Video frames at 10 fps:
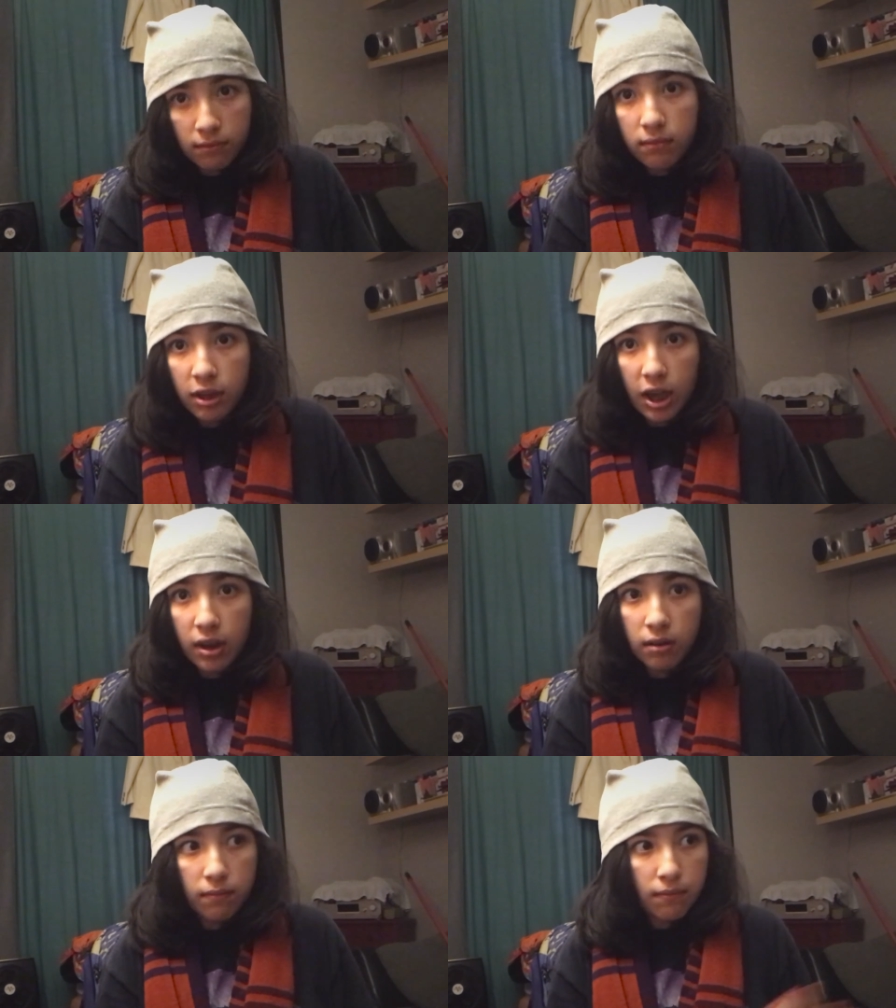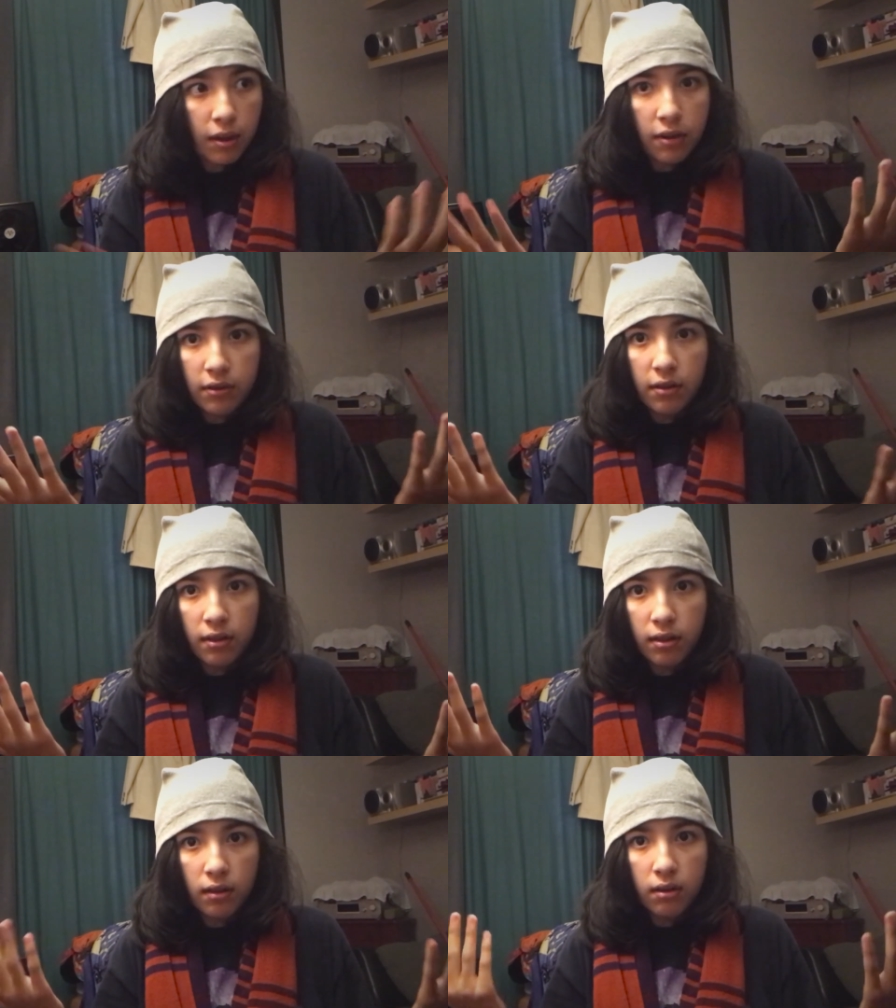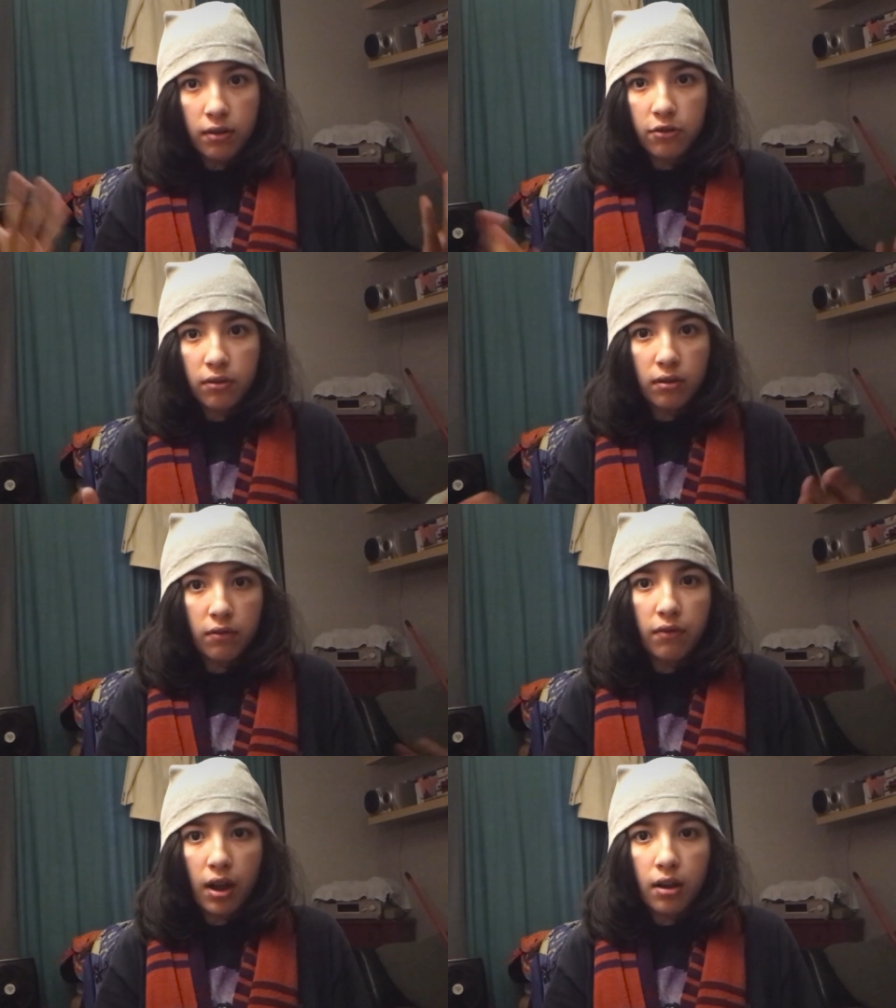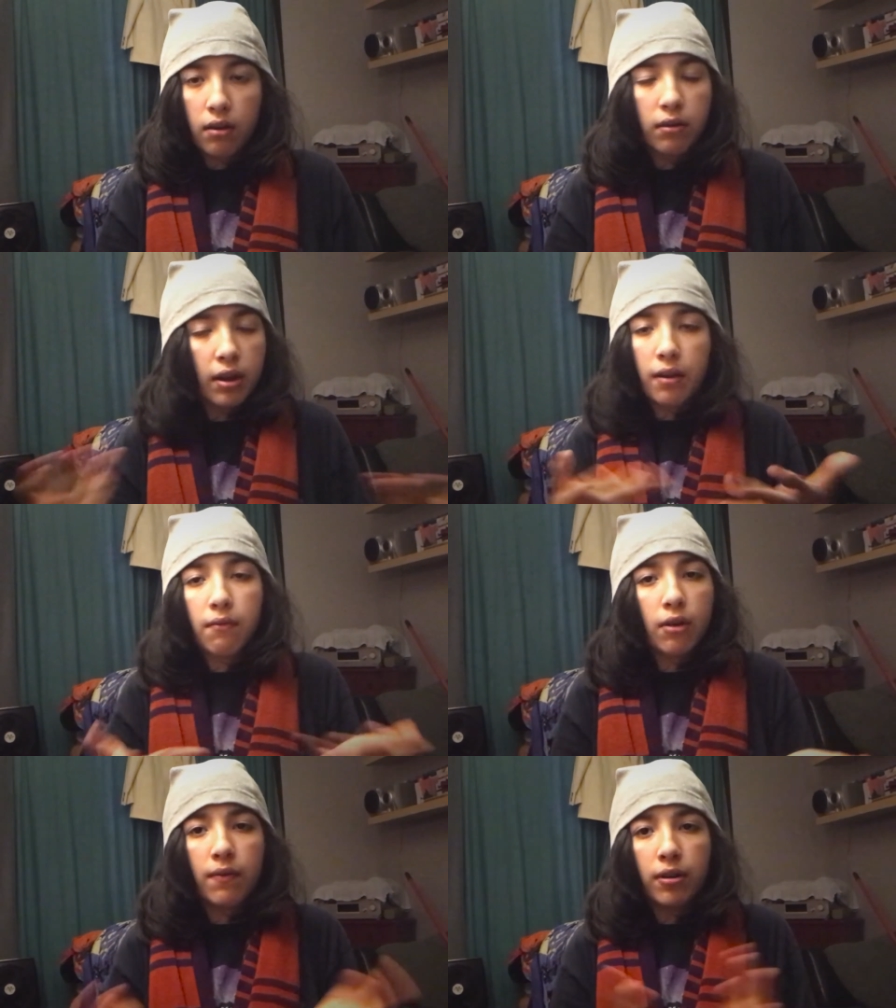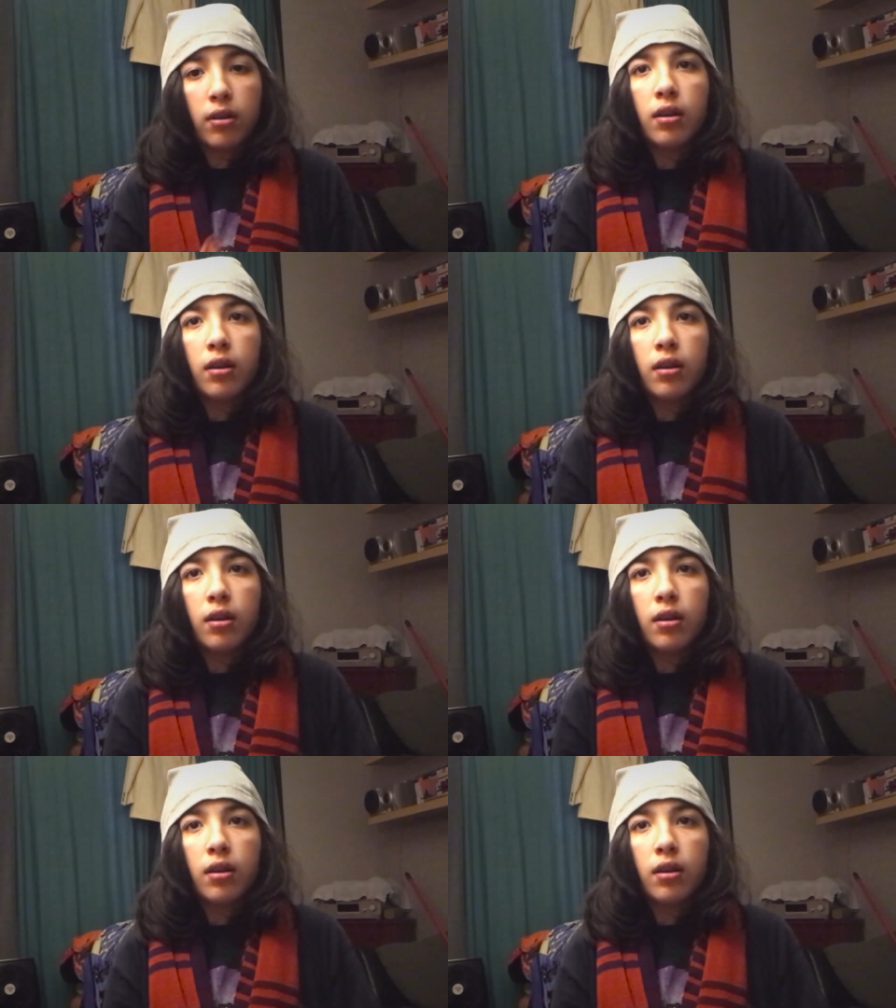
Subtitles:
Get it? Because there's a little fire. Okay, whatever.